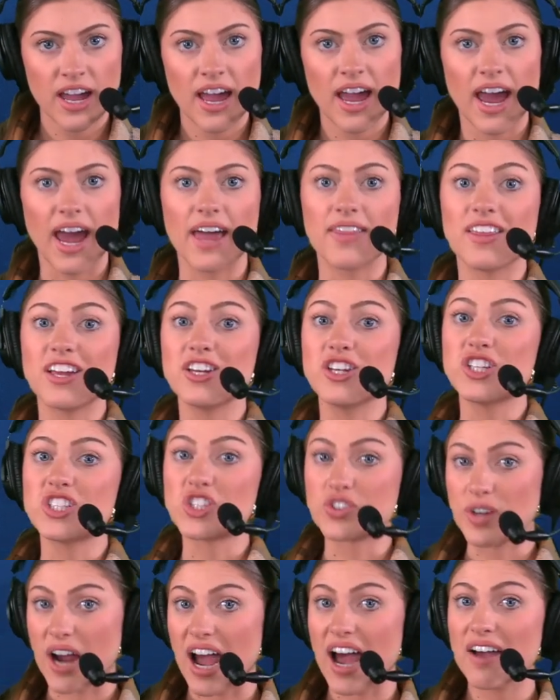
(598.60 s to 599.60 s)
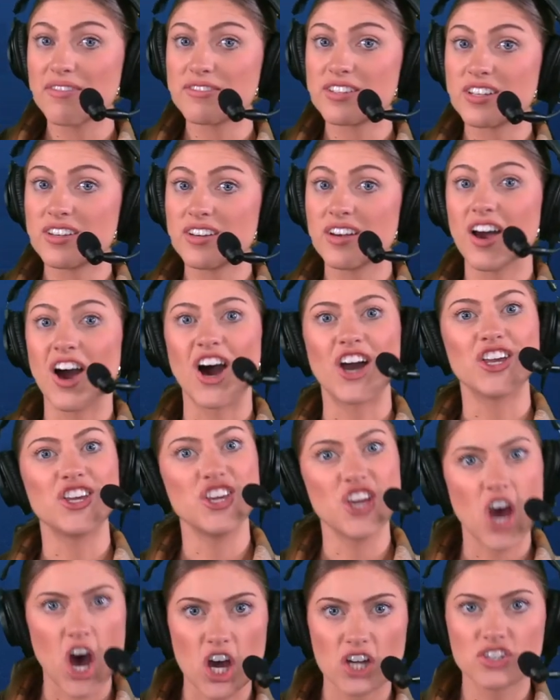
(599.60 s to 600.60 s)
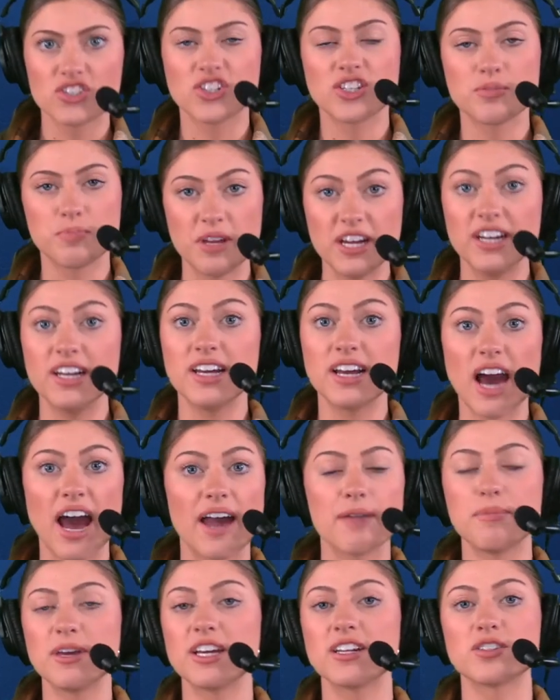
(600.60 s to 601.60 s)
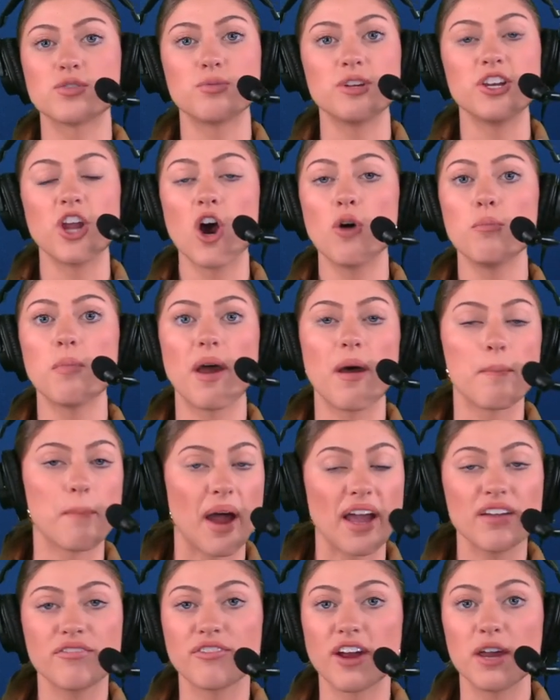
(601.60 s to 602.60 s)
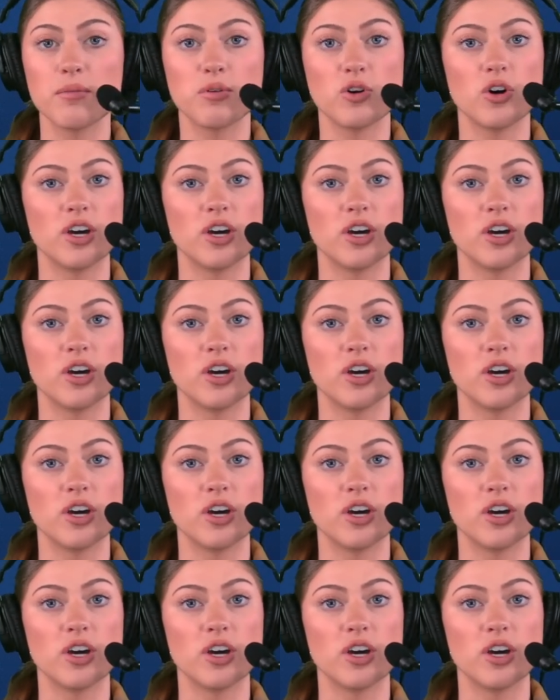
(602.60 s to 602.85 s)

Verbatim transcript: and then you draft a young, speedy guy because we know M- Mike Vrabel